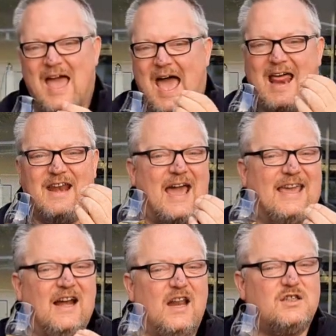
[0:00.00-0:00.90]
And I
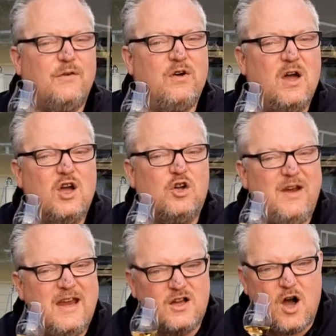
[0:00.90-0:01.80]
get lots of
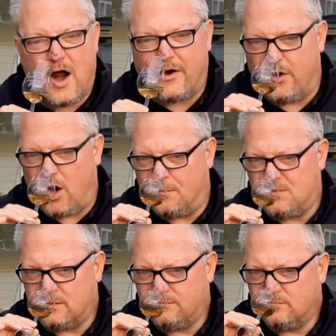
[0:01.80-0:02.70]
green garden
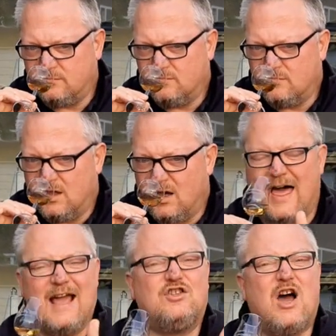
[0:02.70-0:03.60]
herbs,
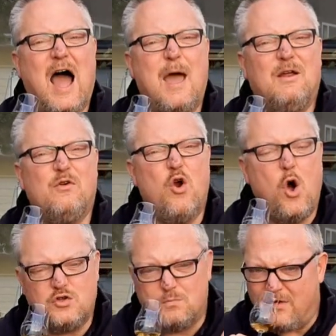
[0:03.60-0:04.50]
like thyme and
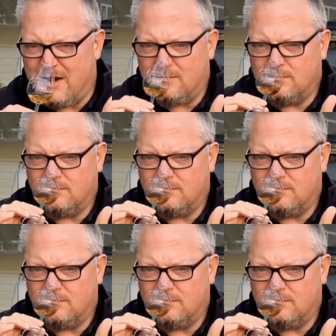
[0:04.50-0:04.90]
rosemary,